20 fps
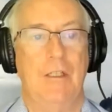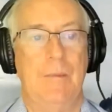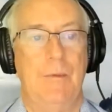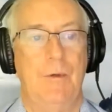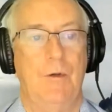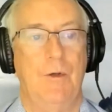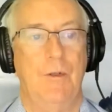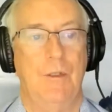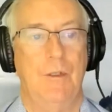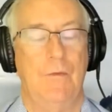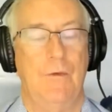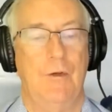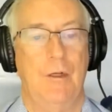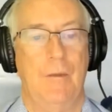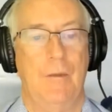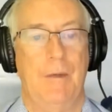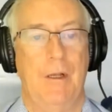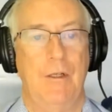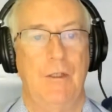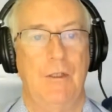because you've got
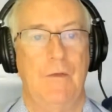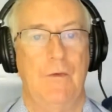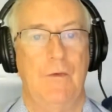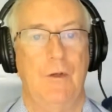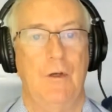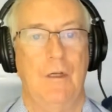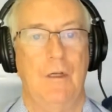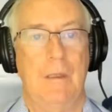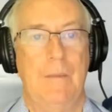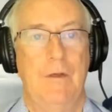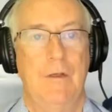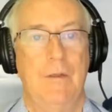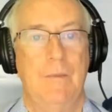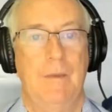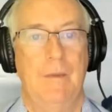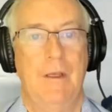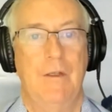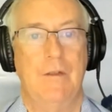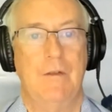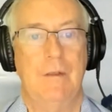a bunch of economists,
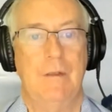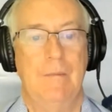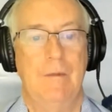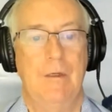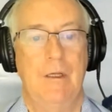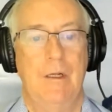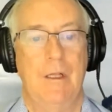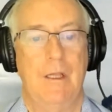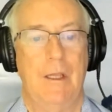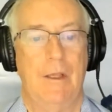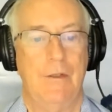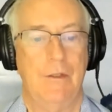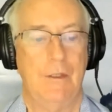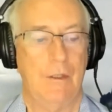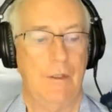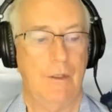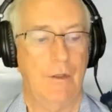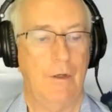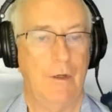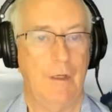mainstream
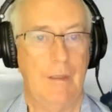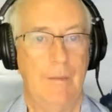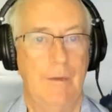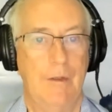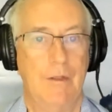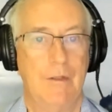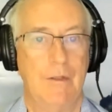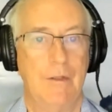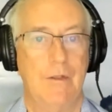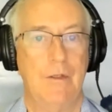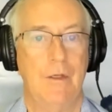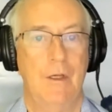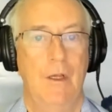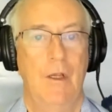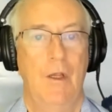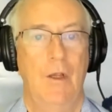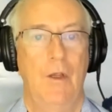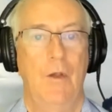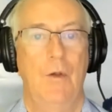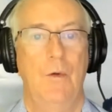neoclassical economists,
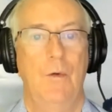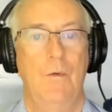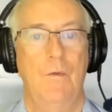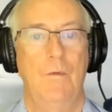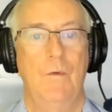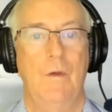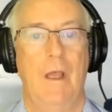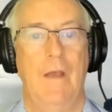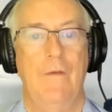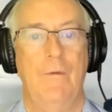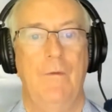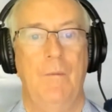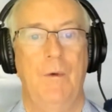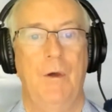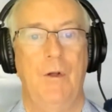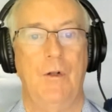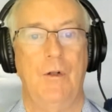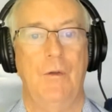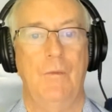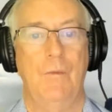who have a
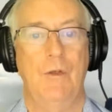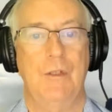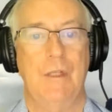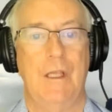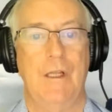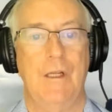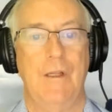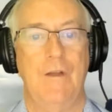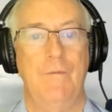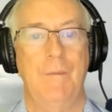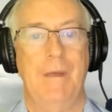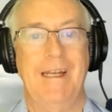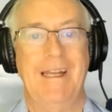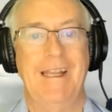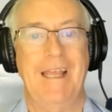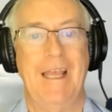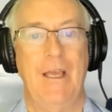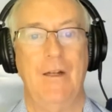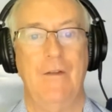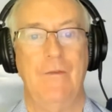model of which they leave
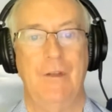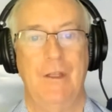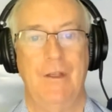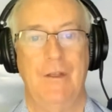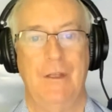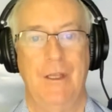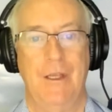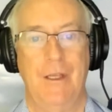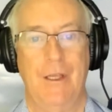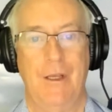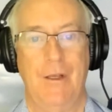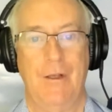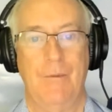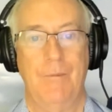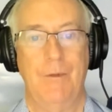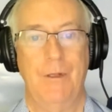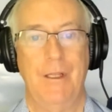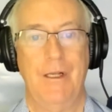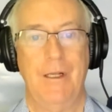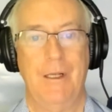money out of their thinking
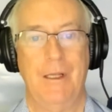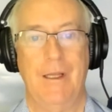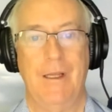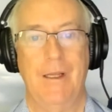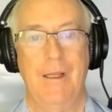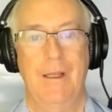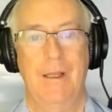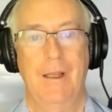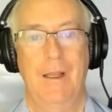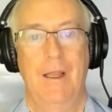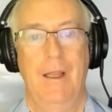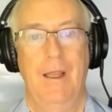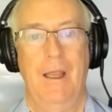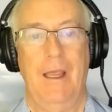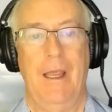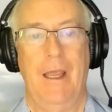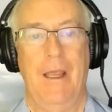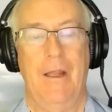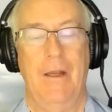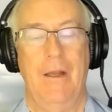completely.
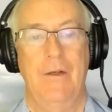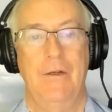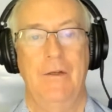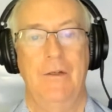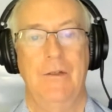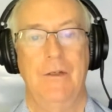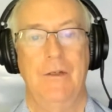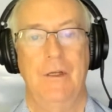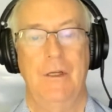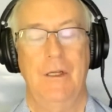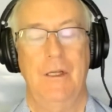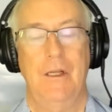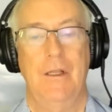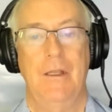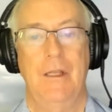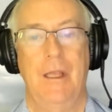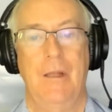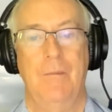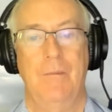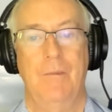And
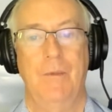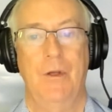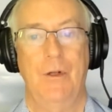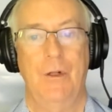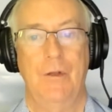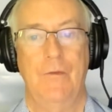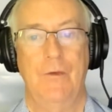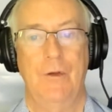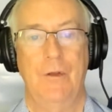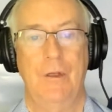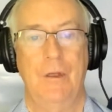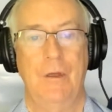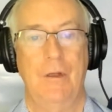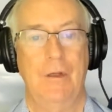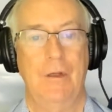in that model, if you think of